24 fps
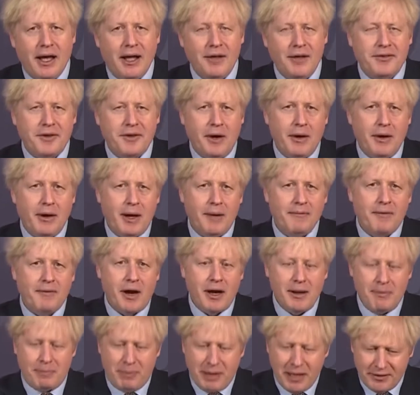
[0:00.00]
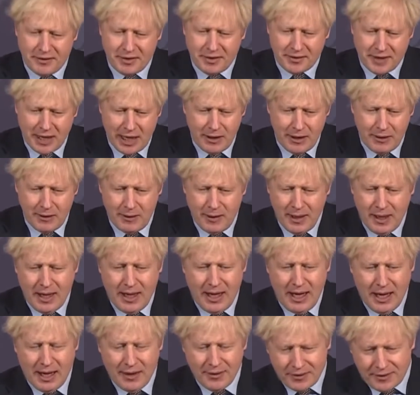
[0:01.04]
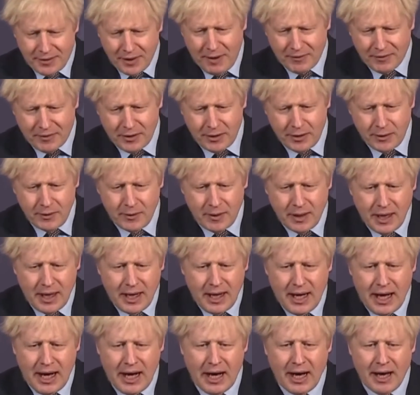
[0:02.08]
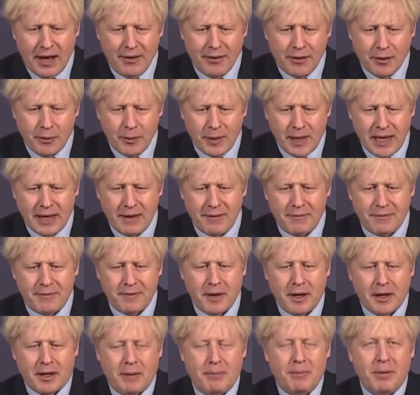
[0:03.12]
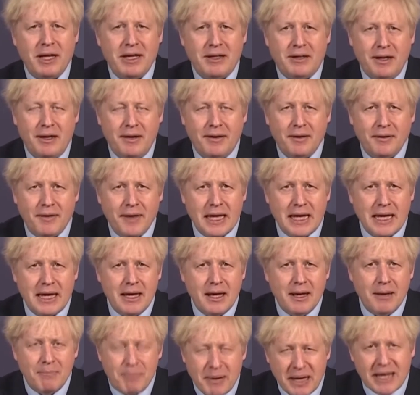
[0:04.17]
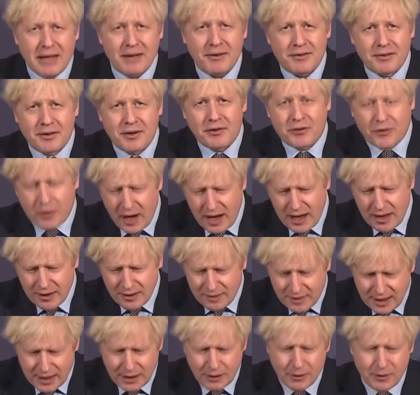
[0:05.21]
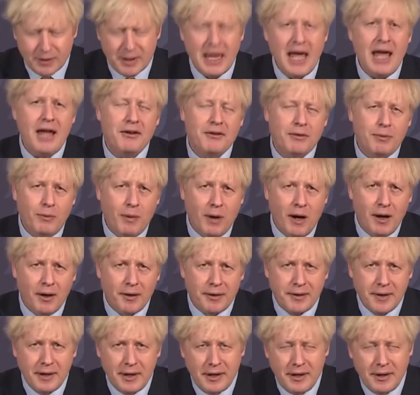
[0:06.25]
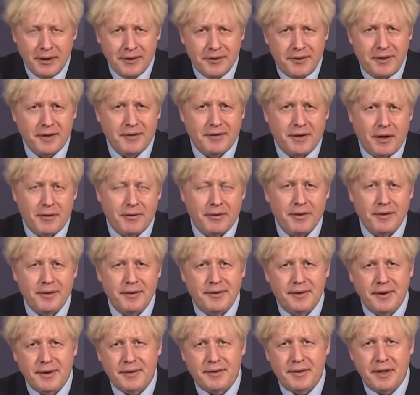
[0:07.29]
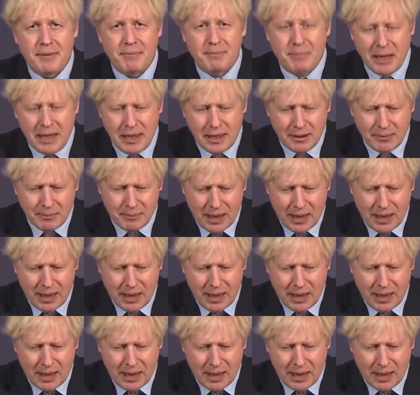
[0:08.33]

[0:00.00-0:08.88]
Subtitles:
So I'm very pleased to tell you this afternoon that we have completed the biggest trade deal yet, worth £660 billion